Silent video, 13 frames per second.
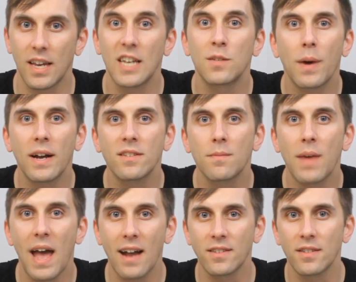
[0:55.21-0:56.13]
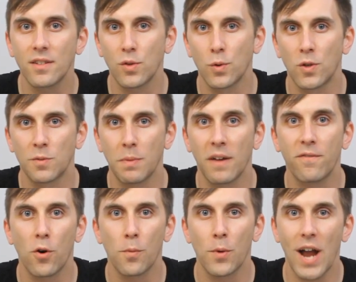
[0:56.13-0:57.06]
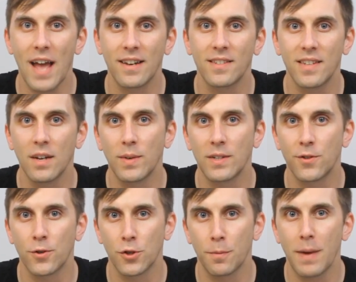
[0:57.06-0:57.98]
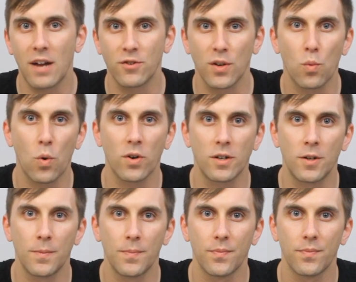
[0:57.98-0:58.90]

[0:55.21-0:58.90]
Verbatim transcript: is by some excellent tools by former N S A researcher Patrick Wardle.